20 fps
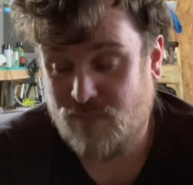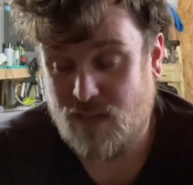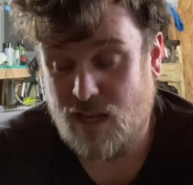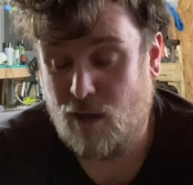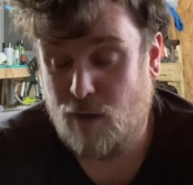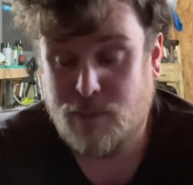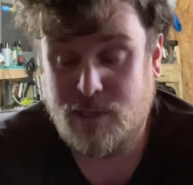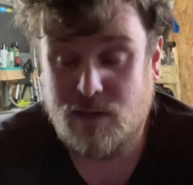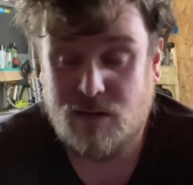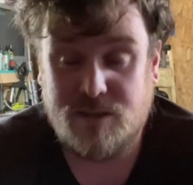
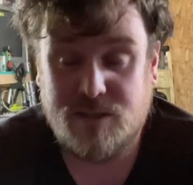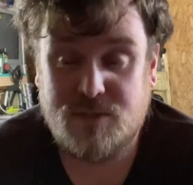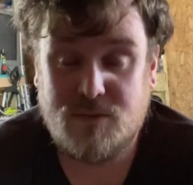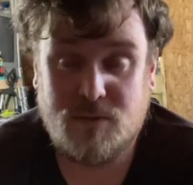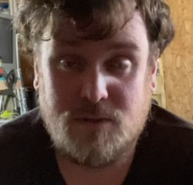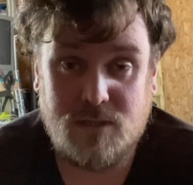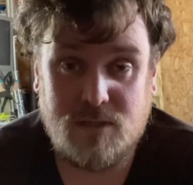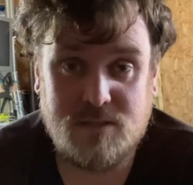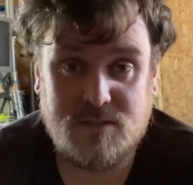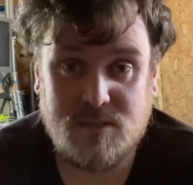I'll be honest
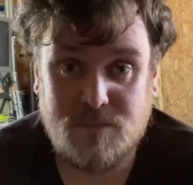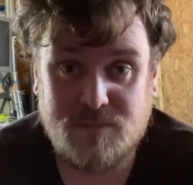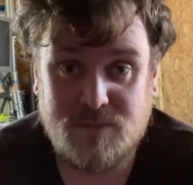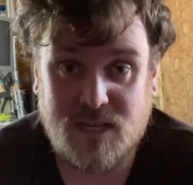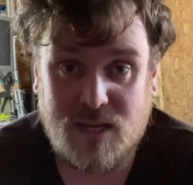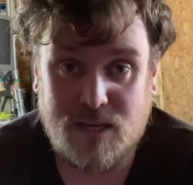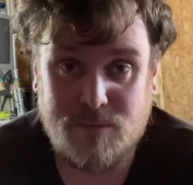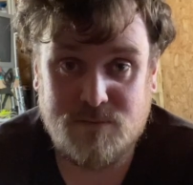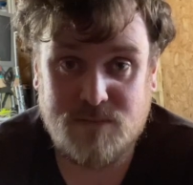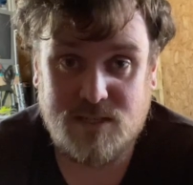with you,
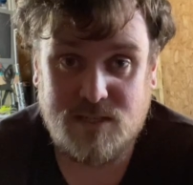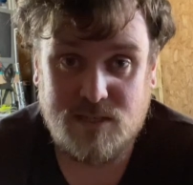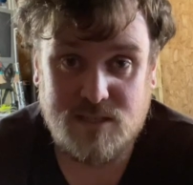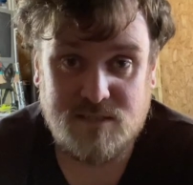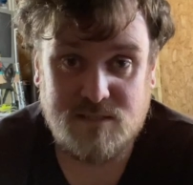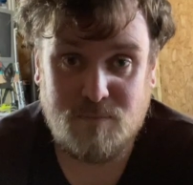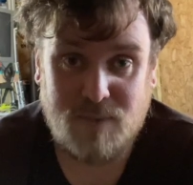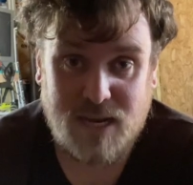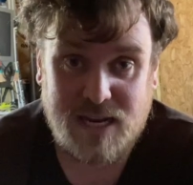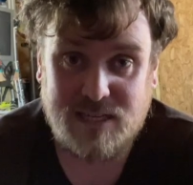sometimes it
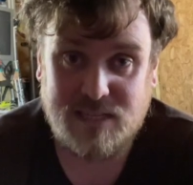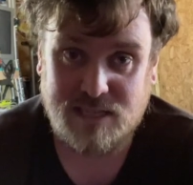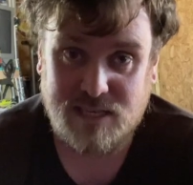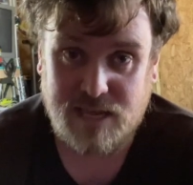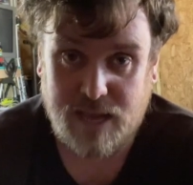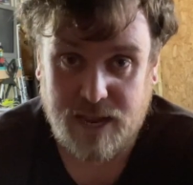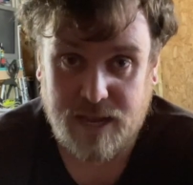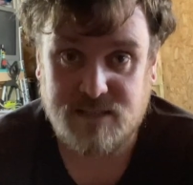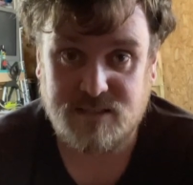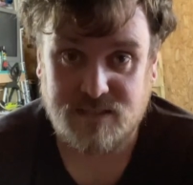is a pain in
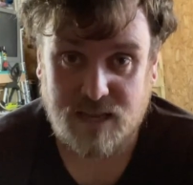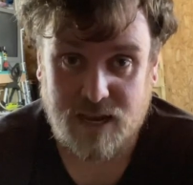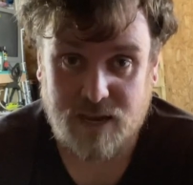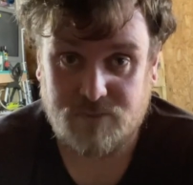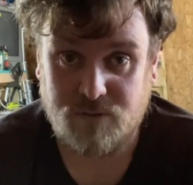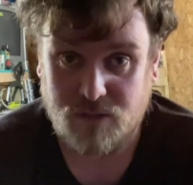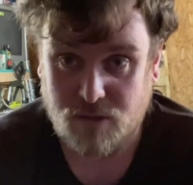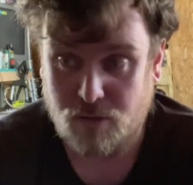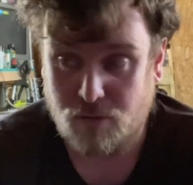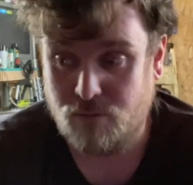the ass to
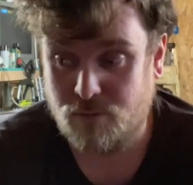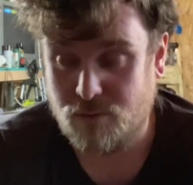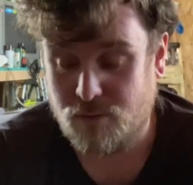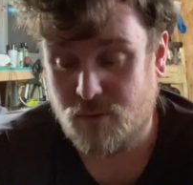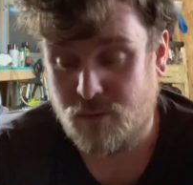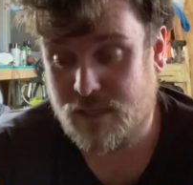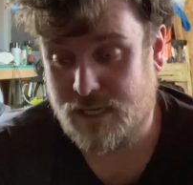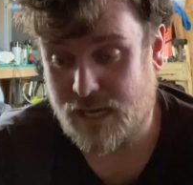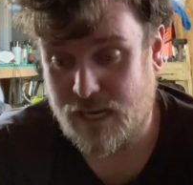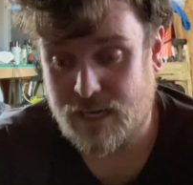have to go
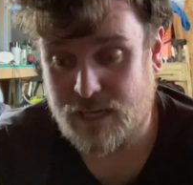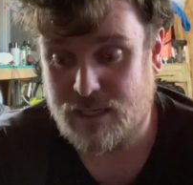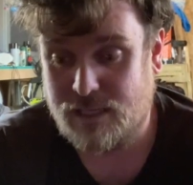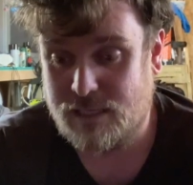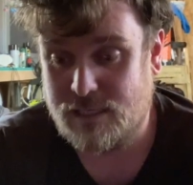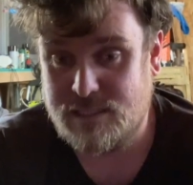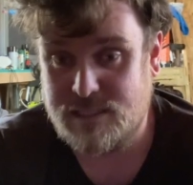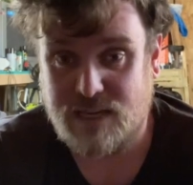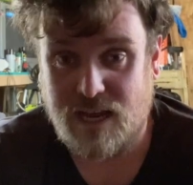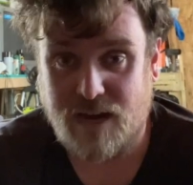through and edit an
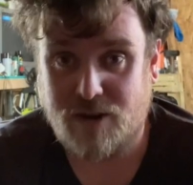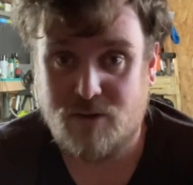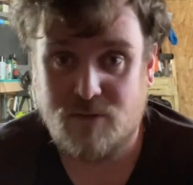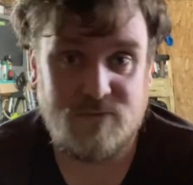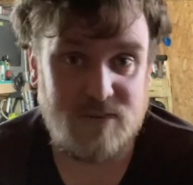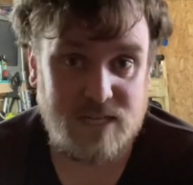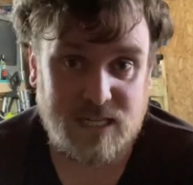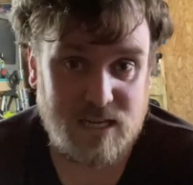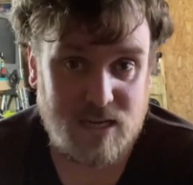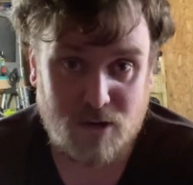entire
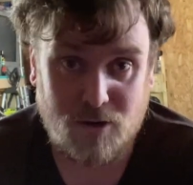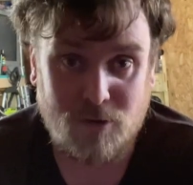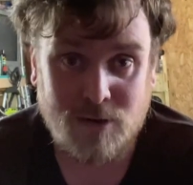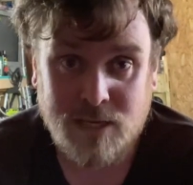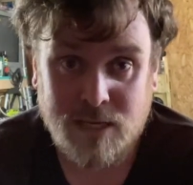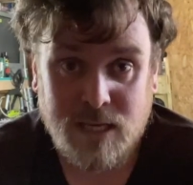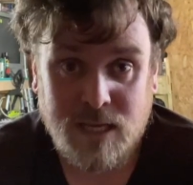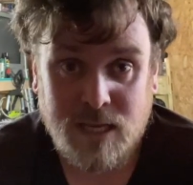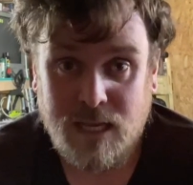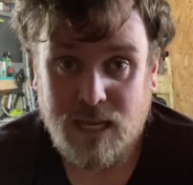video
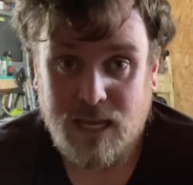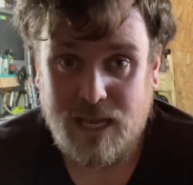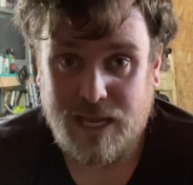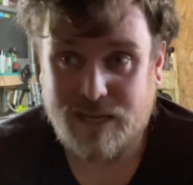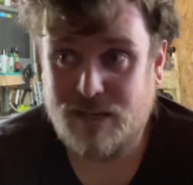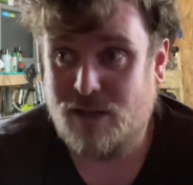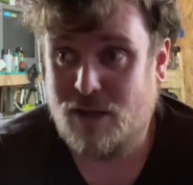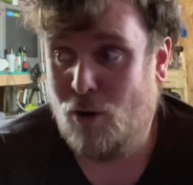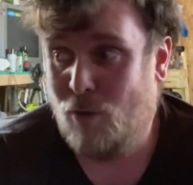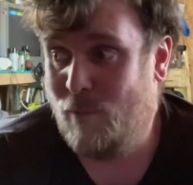
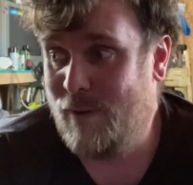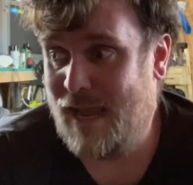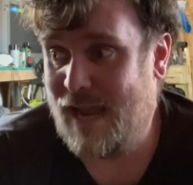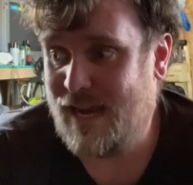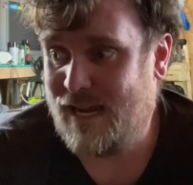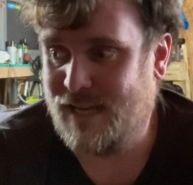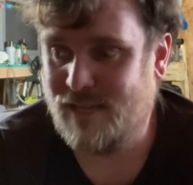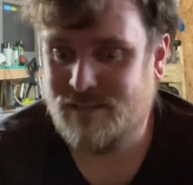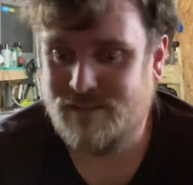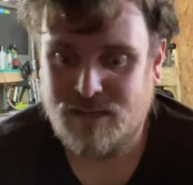and go
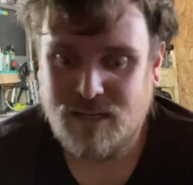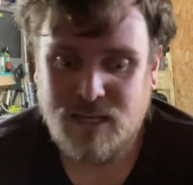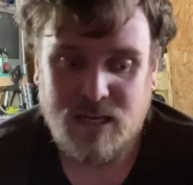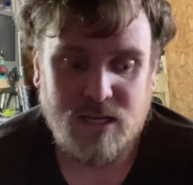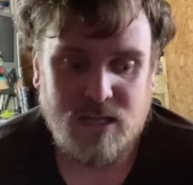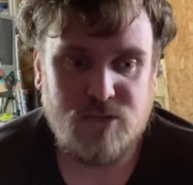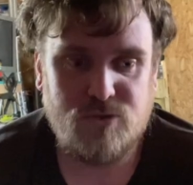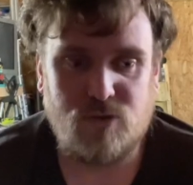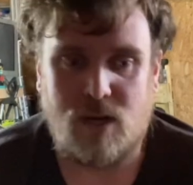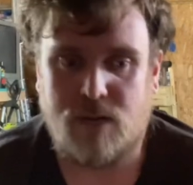back and
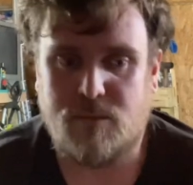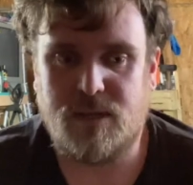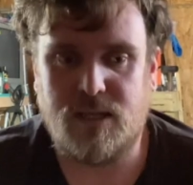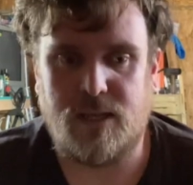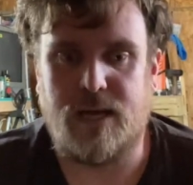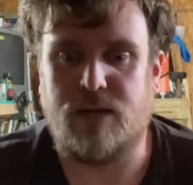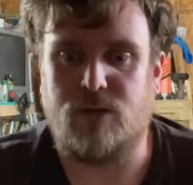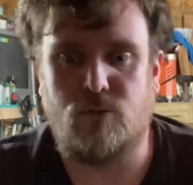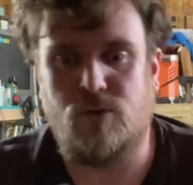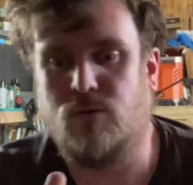try to be
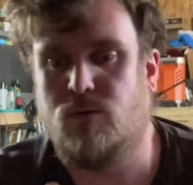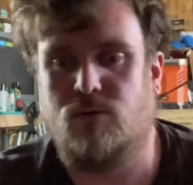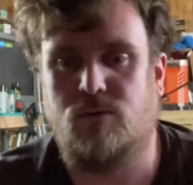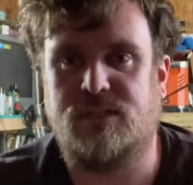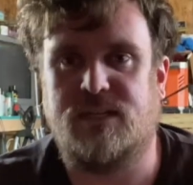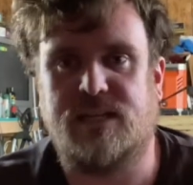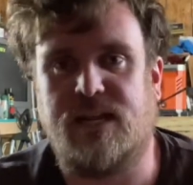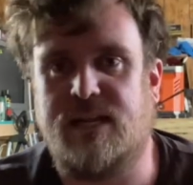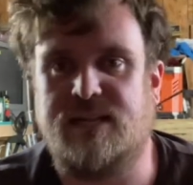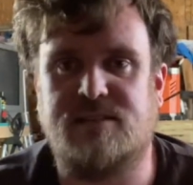like, oh,
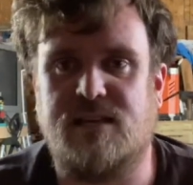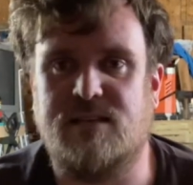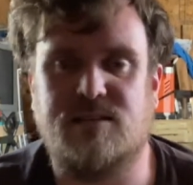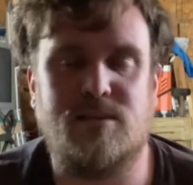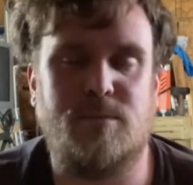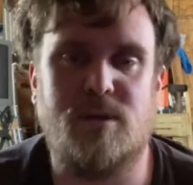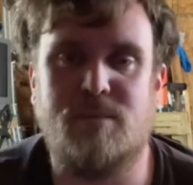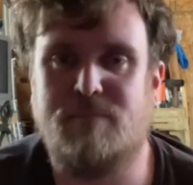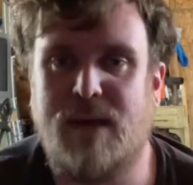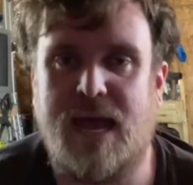did I say
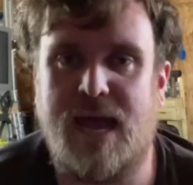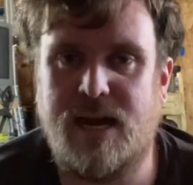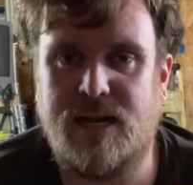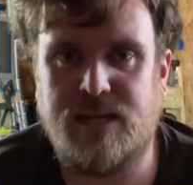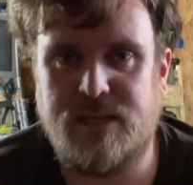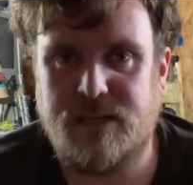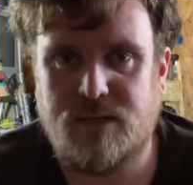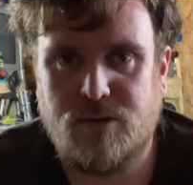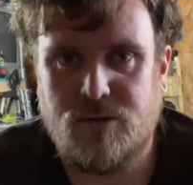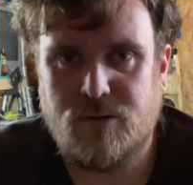something bad
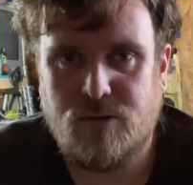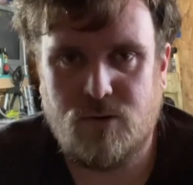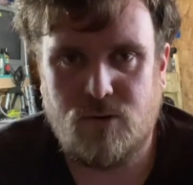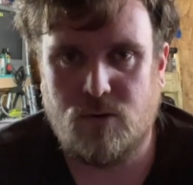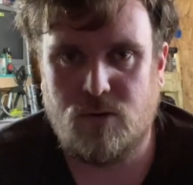here?